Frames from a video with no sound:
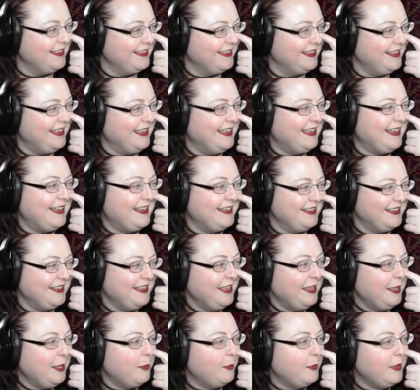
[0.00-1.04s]
Yeah,
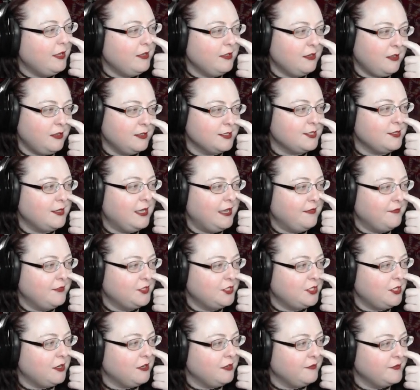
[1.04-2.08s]
we could also have a
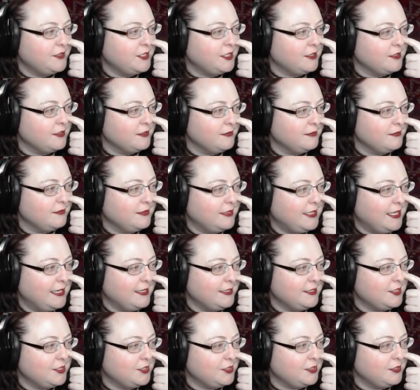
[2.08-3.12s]
jar of dirt. That
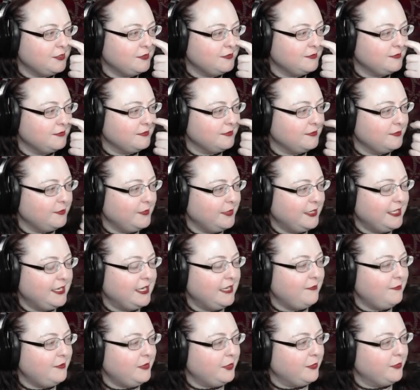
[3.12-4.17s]
is true. We can
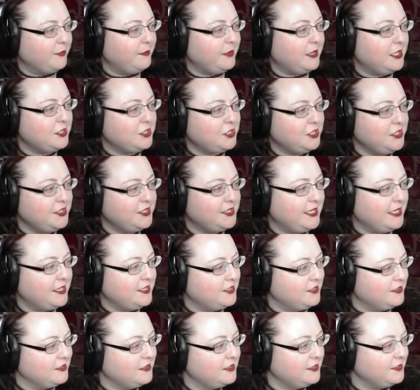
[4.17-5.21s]
have both, plushies and
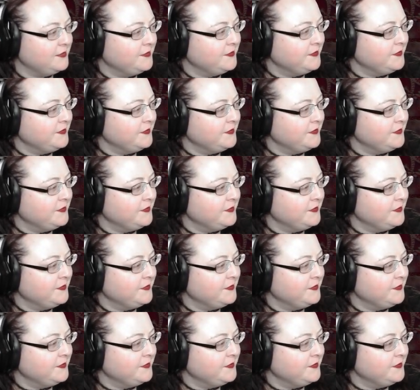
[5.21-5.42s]
dirt.